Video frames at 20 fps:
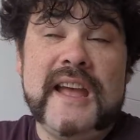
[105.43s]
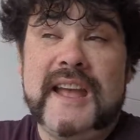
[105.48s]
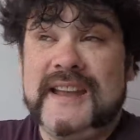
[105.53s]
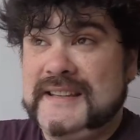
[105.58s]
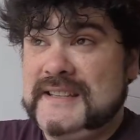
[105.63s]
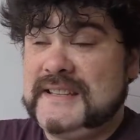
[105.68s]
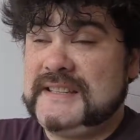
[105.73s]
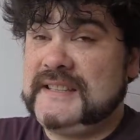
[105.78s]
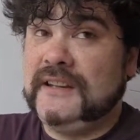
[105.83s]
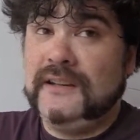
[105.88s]

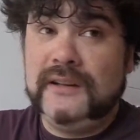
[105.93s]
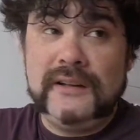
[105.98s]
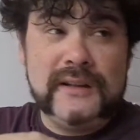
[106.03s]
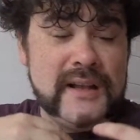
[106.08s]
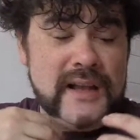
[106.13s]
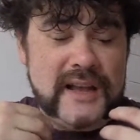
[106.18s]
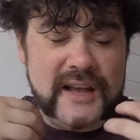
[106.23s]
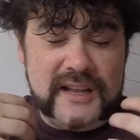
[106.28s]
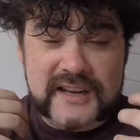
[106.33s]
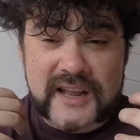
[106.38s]
it's
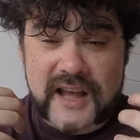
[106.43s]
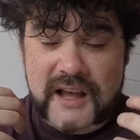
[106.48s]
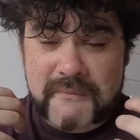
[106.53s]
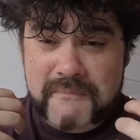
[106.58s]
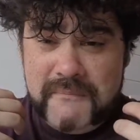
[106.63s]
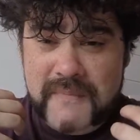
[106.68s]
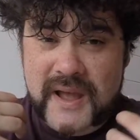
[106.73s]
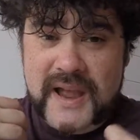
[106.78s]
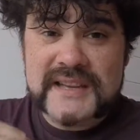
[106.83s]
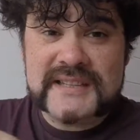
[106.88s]
still an
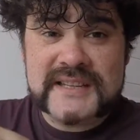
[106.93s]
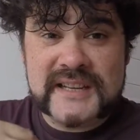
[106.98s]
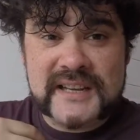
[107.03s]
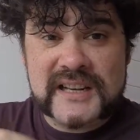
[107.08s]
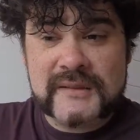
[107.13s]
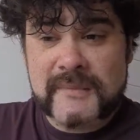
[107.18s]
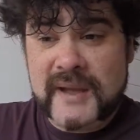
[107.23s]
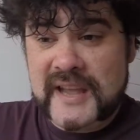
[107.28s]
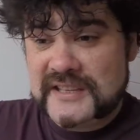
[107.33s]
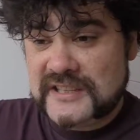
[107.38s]

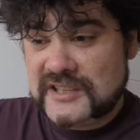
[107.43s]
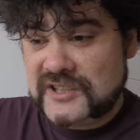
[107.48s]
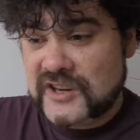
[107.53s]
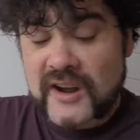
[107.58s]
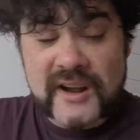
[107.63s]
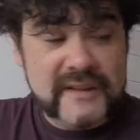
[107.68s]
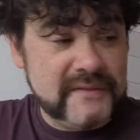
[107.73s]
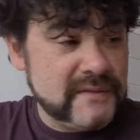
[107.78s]
amazing show.